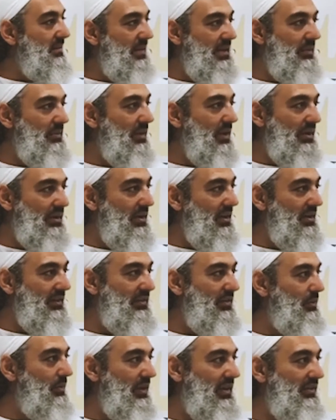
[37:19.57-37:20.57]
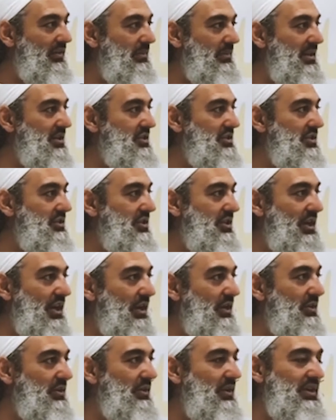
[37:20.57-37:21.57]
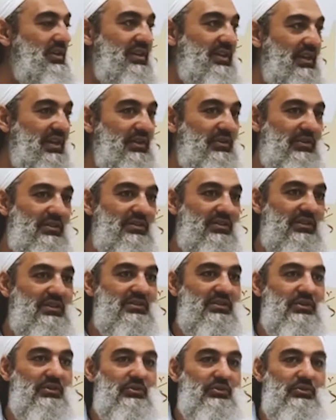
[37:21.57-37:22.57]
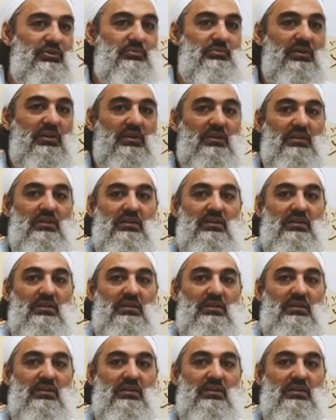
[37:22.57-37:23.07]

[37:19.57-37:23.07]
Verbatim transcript: matter what kind of whatever masjid you go to, and you hear a decent khutbah.